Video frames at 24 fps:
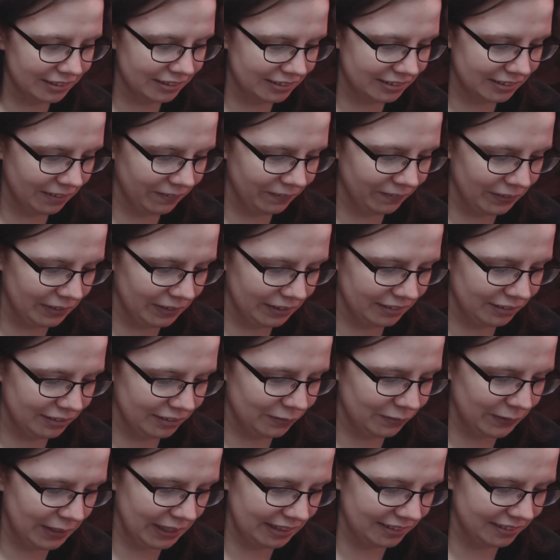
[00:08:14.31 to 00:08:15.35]
to
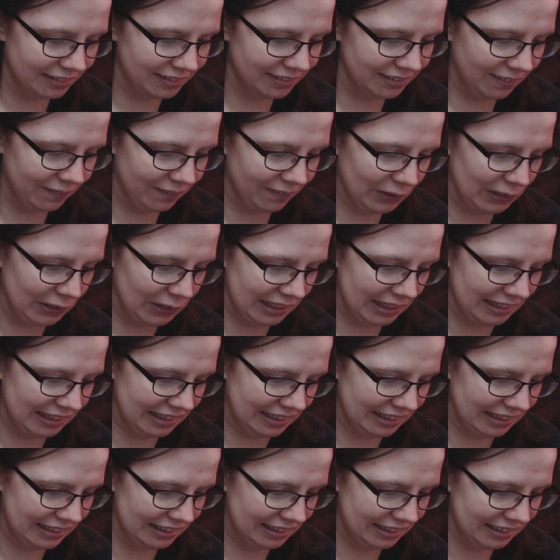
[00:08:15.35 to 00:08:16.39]
spring summer, I
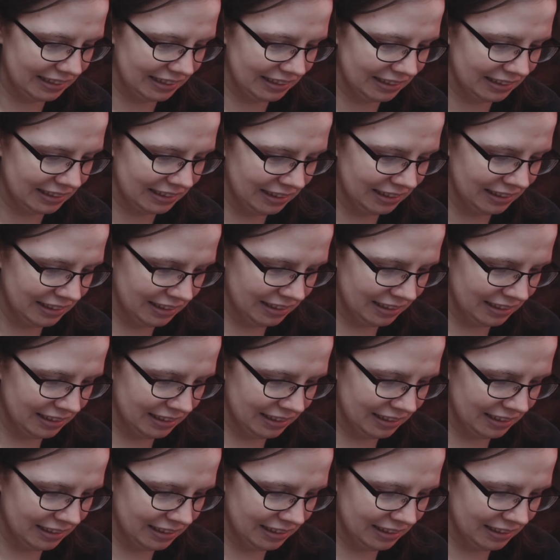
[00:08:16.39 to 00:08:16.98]
think.